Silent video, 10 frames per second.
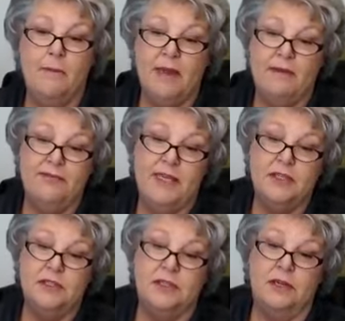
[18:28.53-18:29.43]
But if
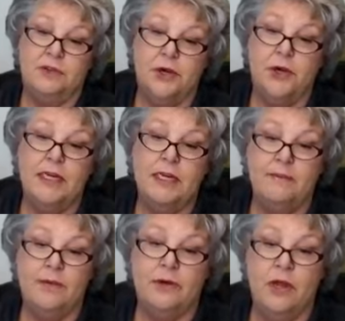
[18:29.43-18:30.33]
they're turning
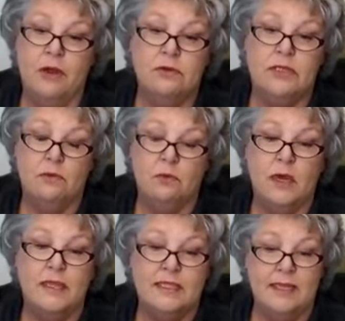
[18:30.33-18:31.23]
up their nose at
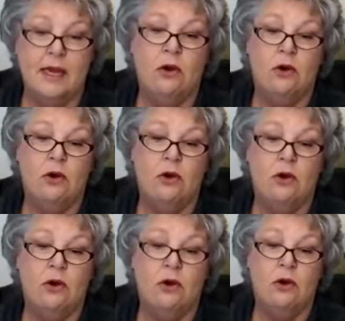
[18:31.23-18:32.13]
what's there,
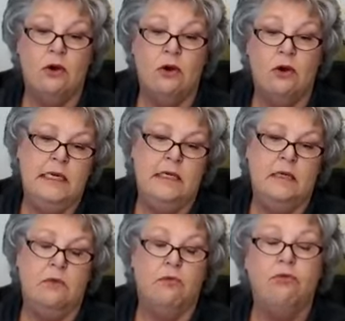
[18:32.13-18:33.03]
or they're
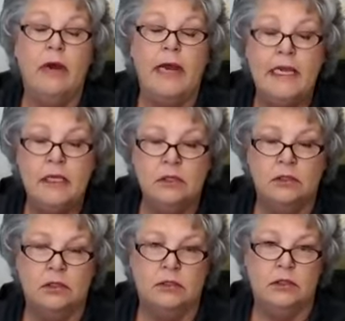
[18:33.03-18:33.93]
not eating it
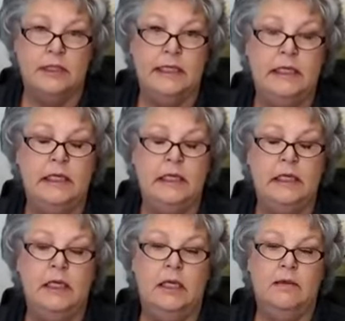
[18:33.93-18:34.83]
regularly,
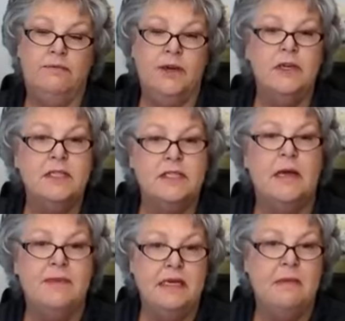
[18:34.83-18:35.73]
there is
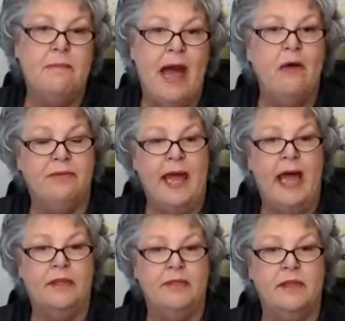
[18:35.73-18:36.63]
something about
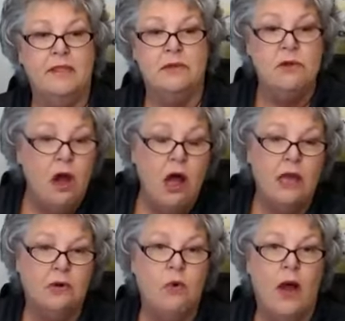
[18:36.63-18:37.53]
that is
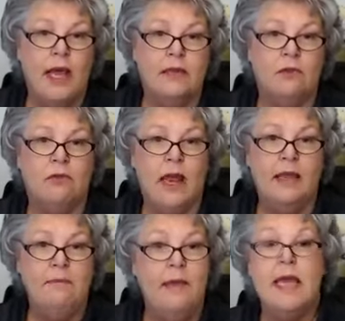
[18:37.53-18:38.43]
not quite the
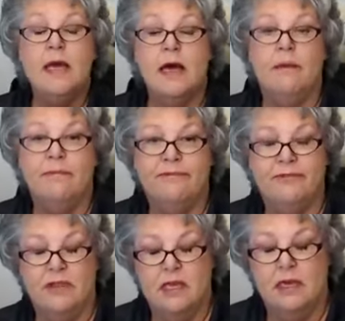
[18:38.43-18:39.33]
right makeup
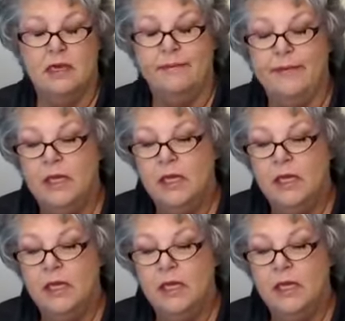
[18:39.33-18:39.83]
for them.